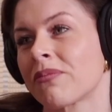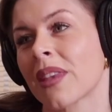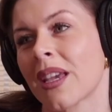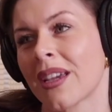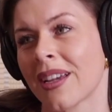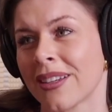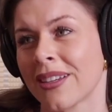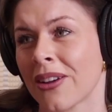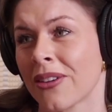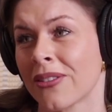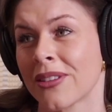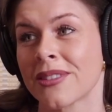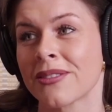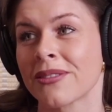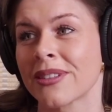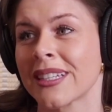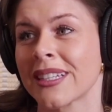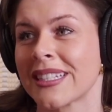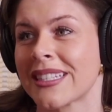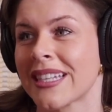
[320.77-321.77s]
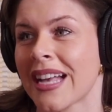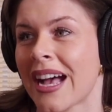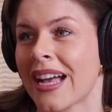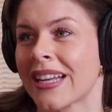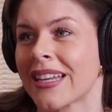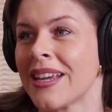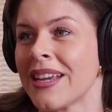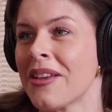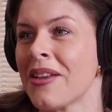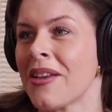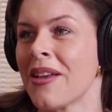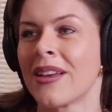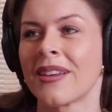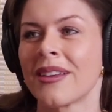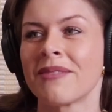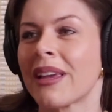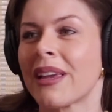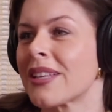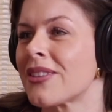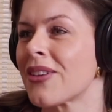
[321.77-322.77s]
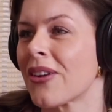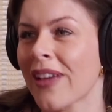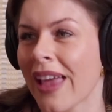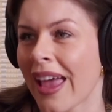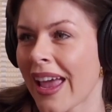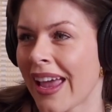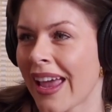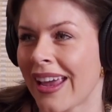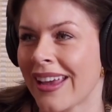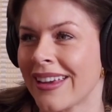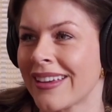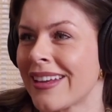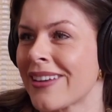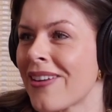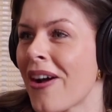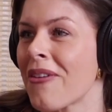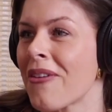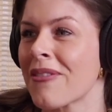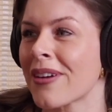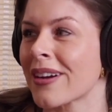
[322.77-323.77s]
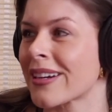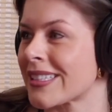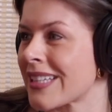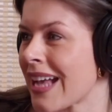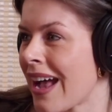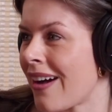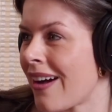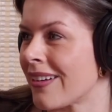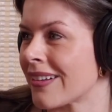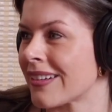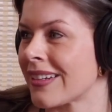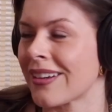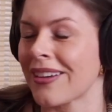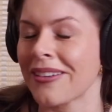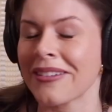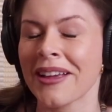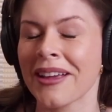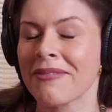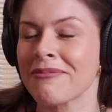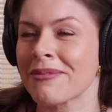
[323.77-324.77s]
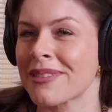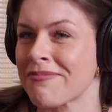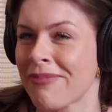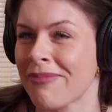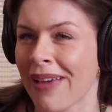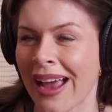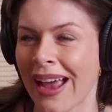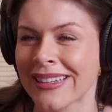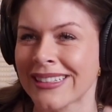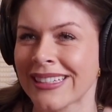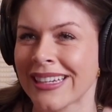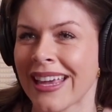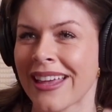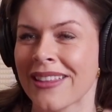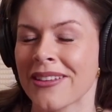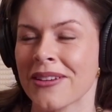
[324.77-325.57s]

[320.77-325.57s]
I know it's really sad, but it's okay. It all works out. It all comes back together.